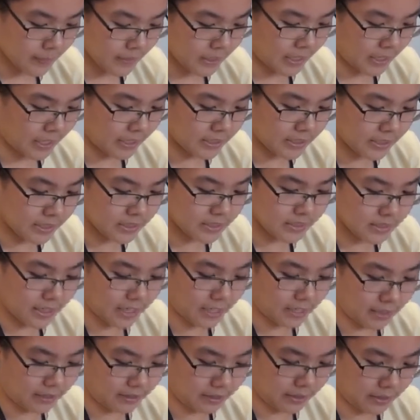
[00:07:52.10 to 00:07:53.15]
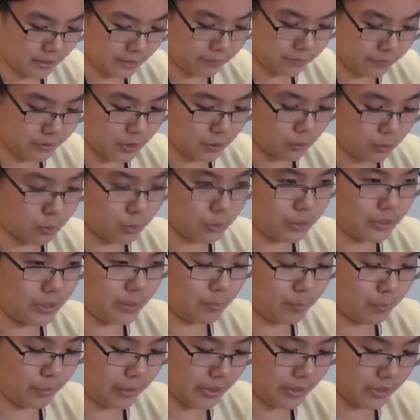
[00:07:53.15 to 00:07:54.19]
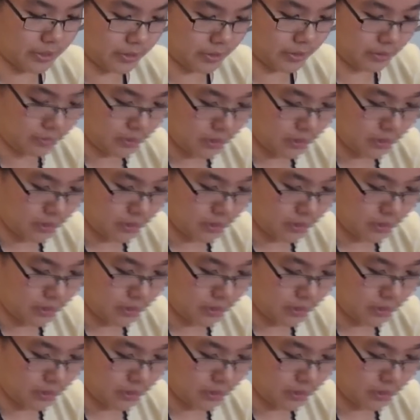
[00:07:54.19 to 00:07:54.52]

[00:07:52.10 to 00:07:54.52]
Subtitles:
And this can leave a good impression